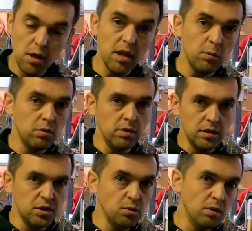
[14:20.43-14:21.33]
they would run
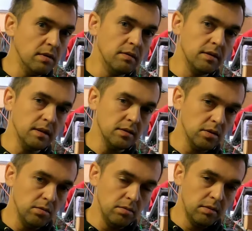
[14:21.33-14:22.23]
2 of everything.
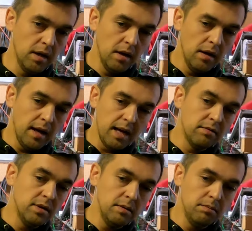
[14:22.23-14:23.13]
So
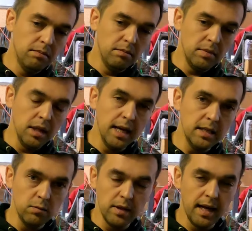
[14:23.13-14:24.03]
every light
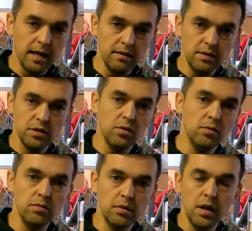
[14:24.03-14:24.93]
would have its own